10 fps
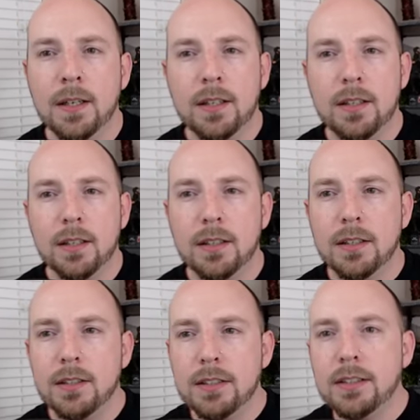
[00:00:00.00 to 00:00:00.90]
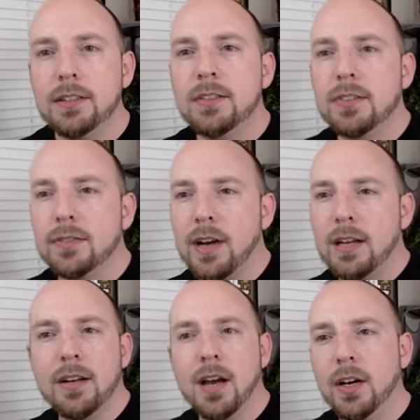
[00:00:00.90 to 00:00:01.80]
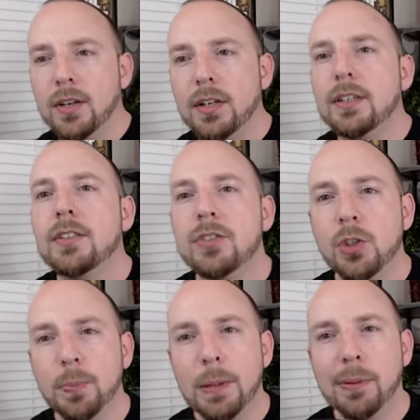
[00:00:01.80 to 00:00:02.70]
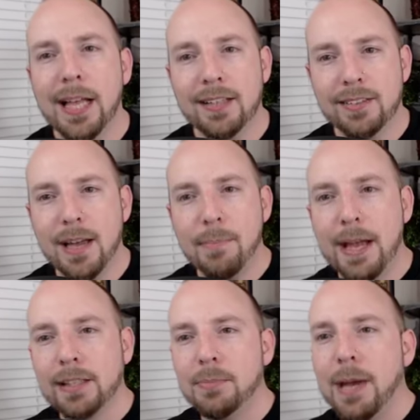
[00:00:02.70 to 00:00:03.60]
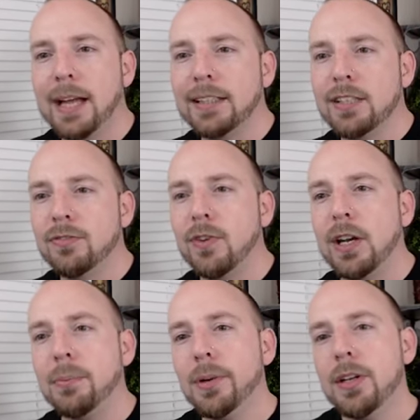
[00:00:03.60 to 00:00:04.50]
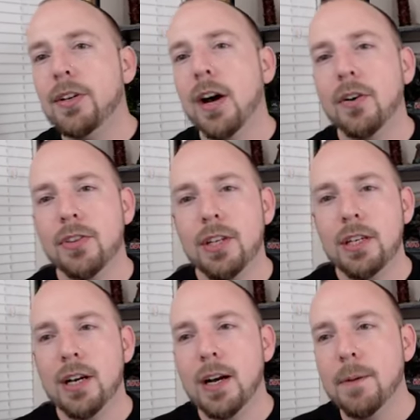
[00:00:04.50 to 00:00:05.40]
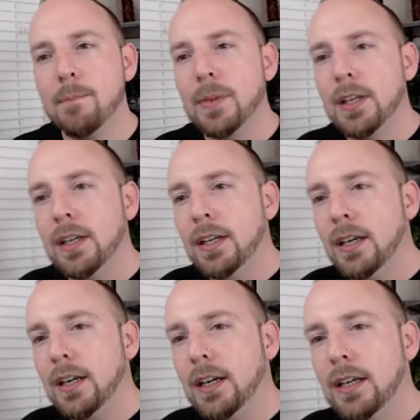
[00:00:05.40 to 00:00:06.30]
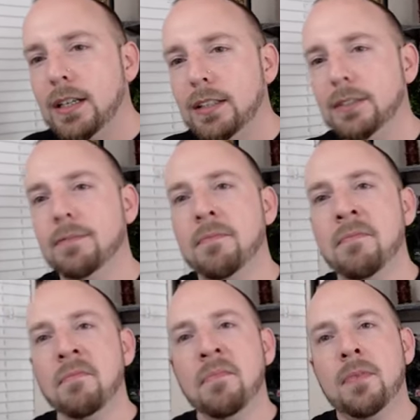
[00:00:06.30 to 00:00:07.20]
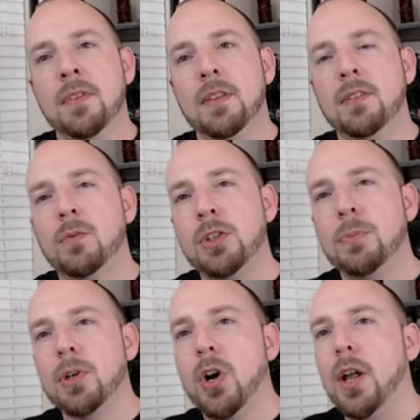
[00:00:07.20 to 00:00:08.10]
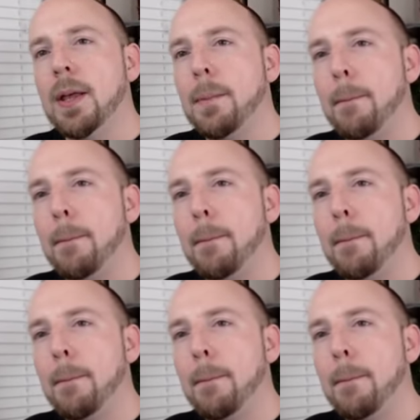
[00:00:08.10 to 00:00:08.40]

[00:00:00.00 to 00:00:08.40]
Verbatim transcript: Uh, you, you survive. No, uh, two people asked that back to back. That's funny, but no. The um, uh, what you call it?